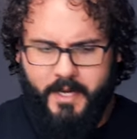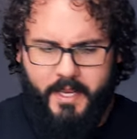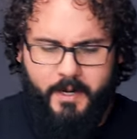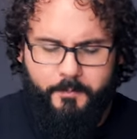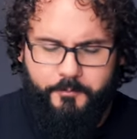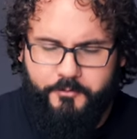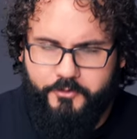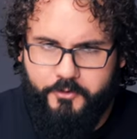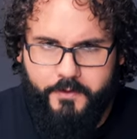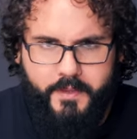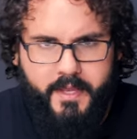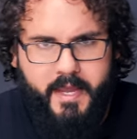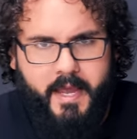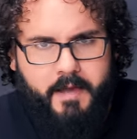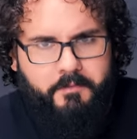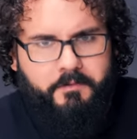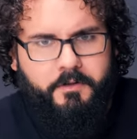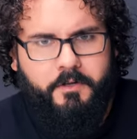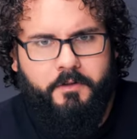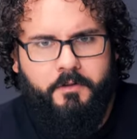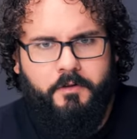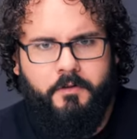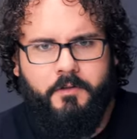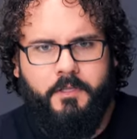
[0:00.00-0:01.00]
And I'm sure they have
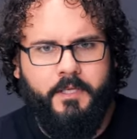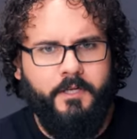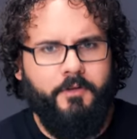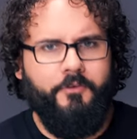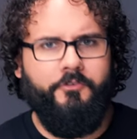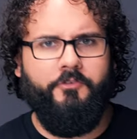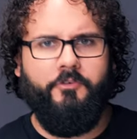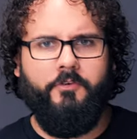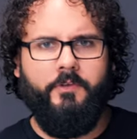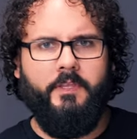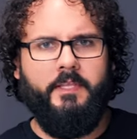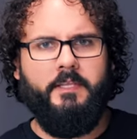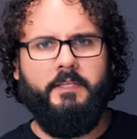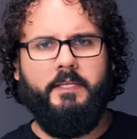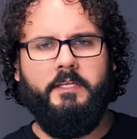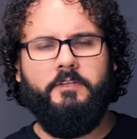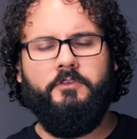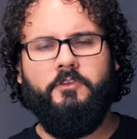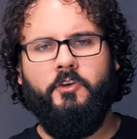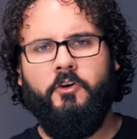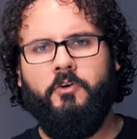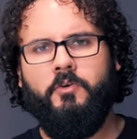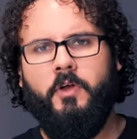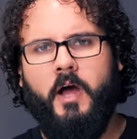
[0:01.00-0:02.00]
it in their literature that they
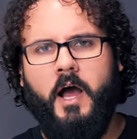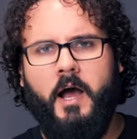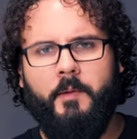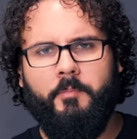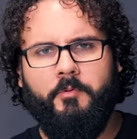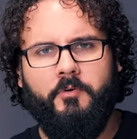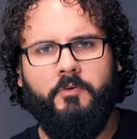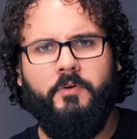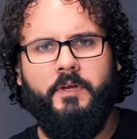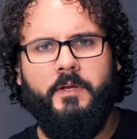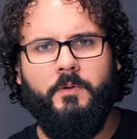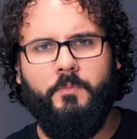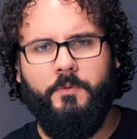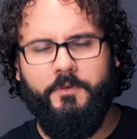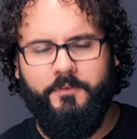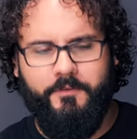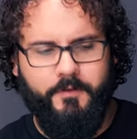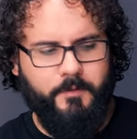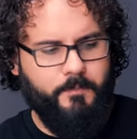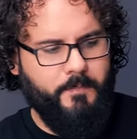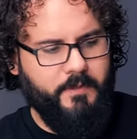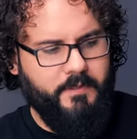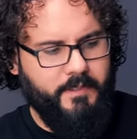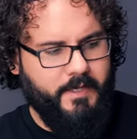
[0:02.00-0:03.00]
don't operate with
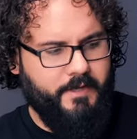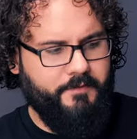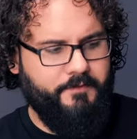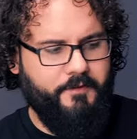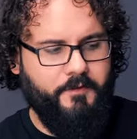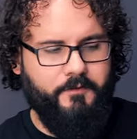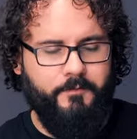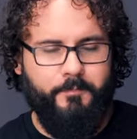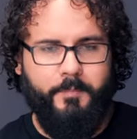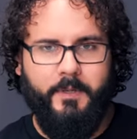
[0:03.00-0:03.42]
Sigma lenses,